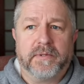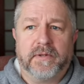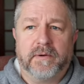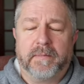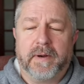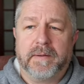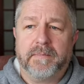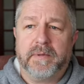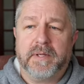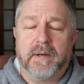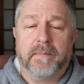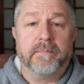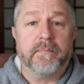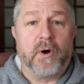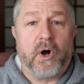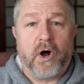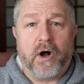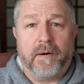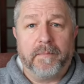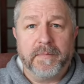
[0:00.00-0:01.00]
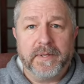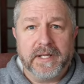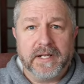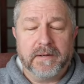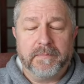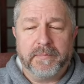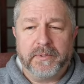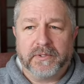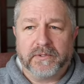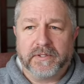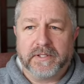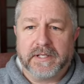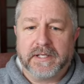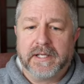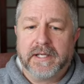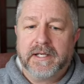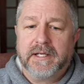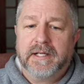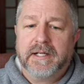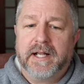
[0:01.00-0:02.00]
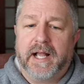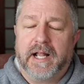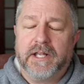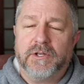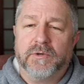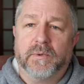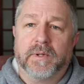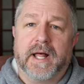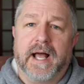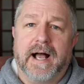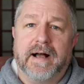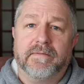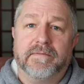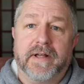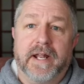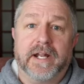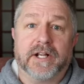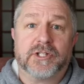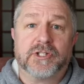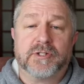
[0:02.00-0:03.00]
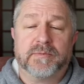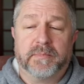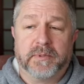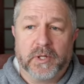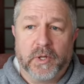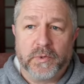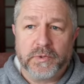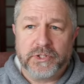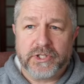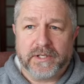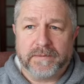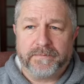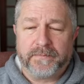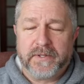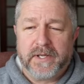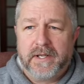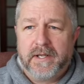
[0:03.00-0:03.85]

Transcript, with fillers: There might be a bomb in a building and you will have an explosion.